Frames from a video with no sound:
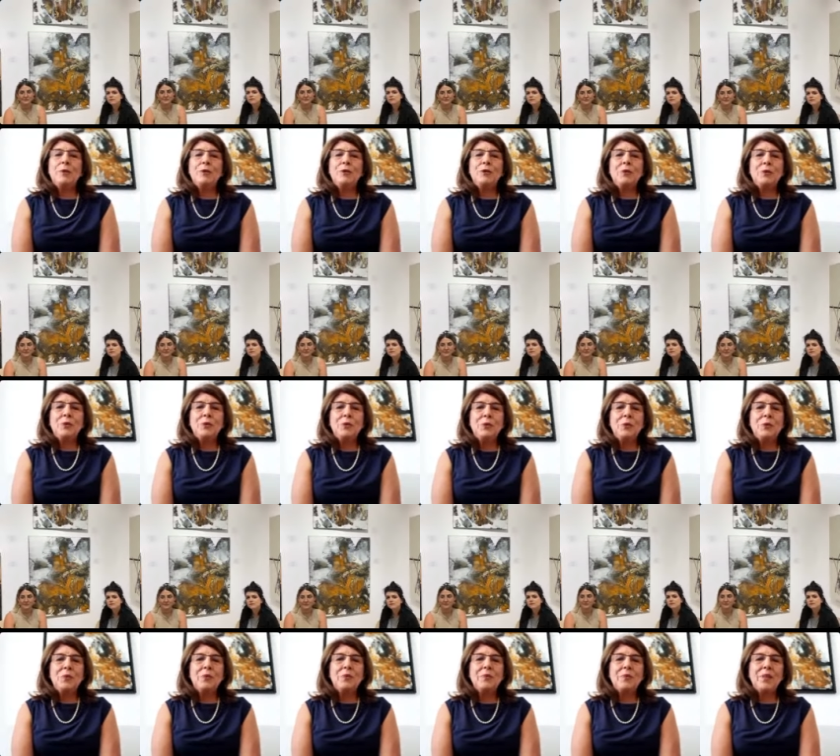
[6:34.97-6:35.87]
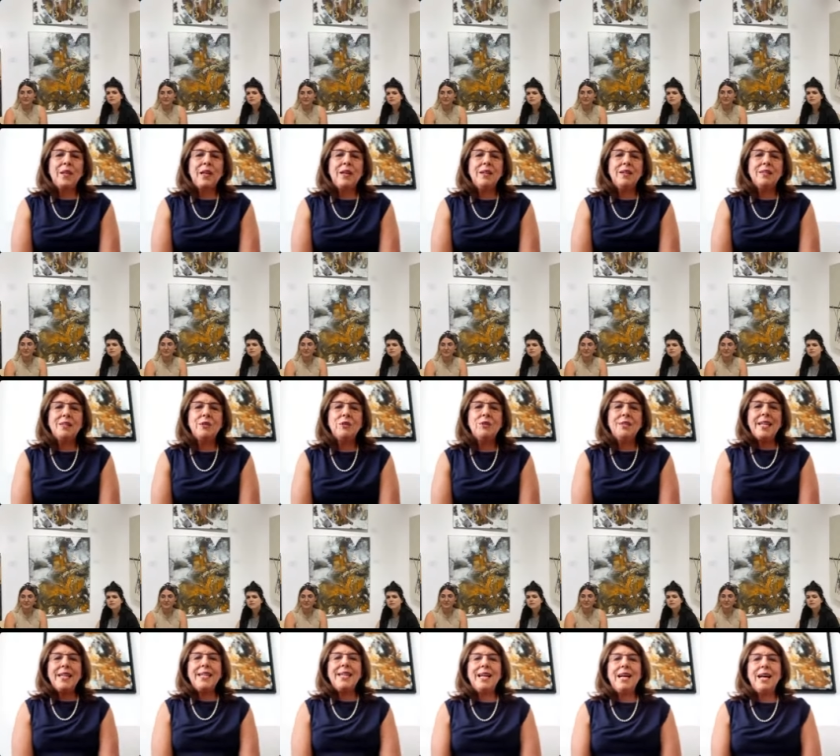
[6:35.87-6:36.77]
to
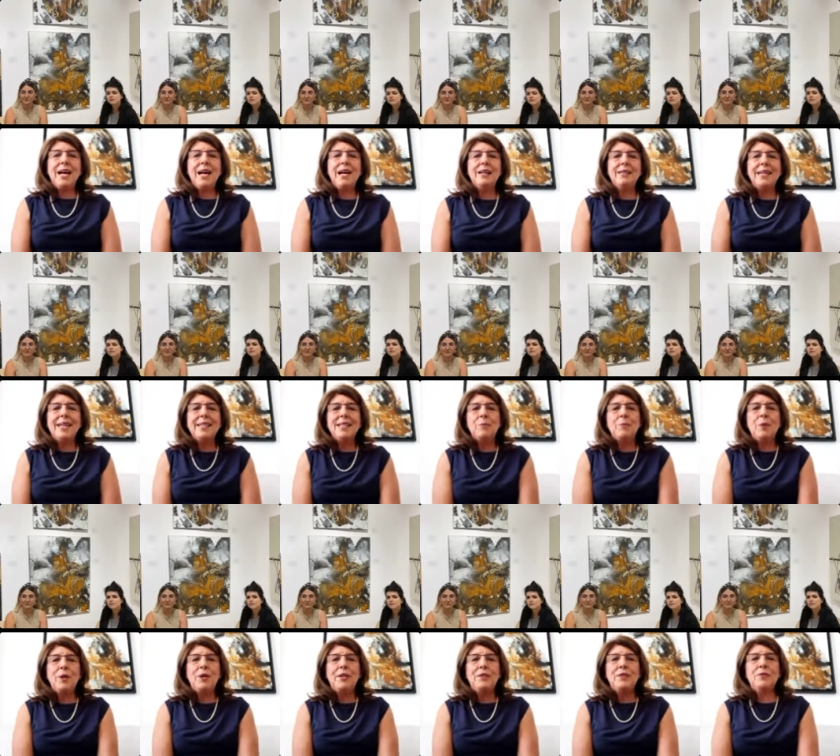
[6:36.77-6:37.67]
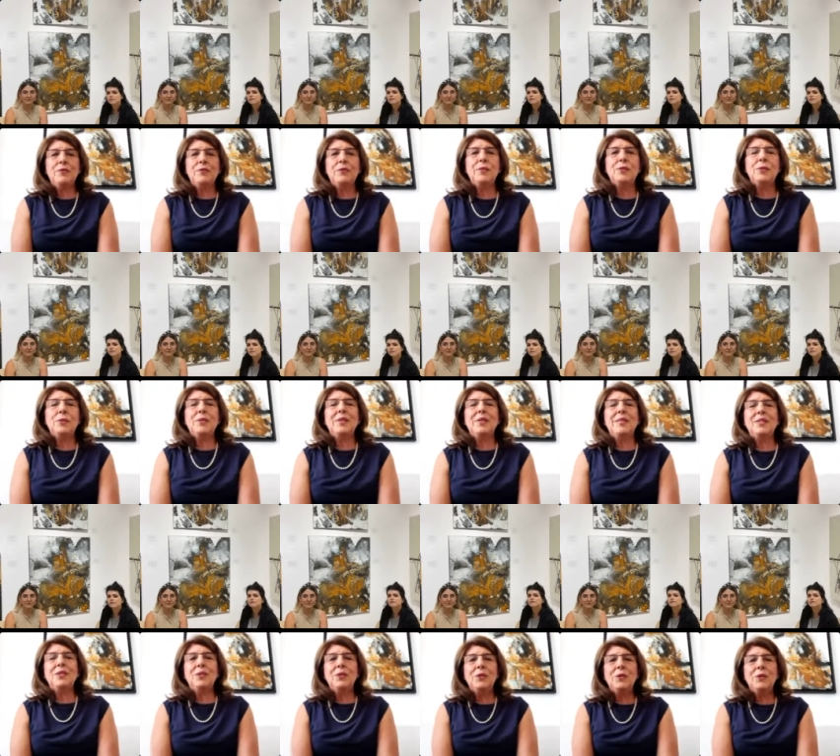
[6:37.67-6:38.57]
take another point of view and
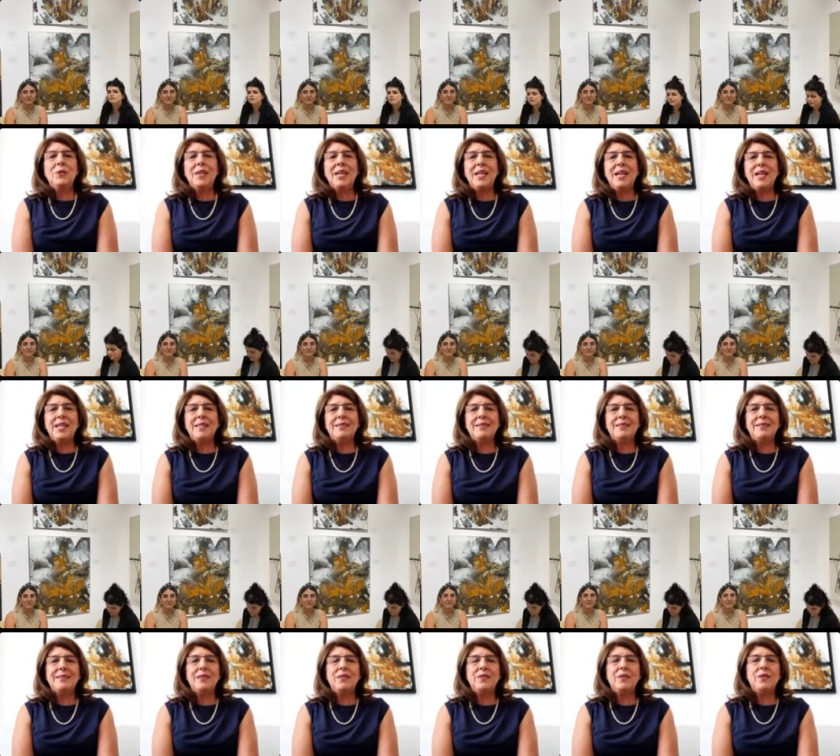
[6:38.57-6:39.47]
to look at